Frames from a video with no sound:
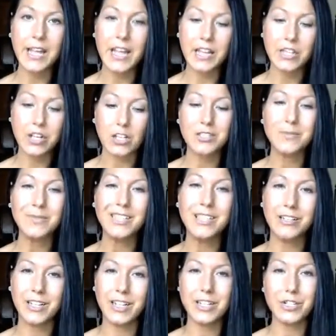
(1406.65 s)
it's ultimately
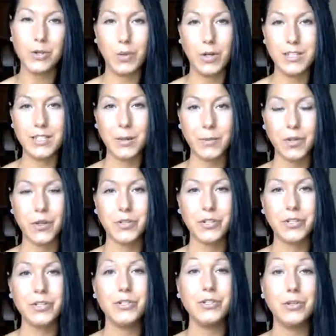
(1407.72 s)
going to get you one step
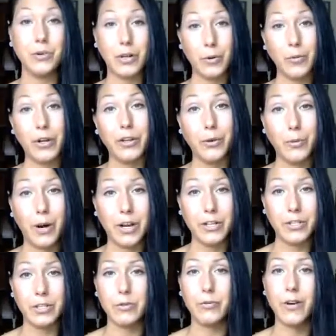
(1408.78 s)
closer to doing what you want to
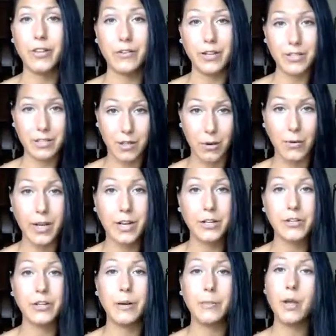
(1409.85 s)
do, whether it's going on a
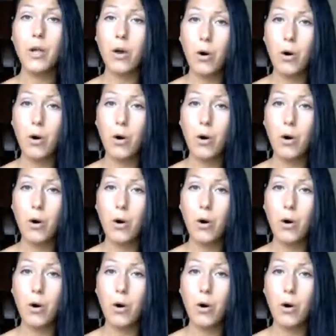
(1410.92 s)
trip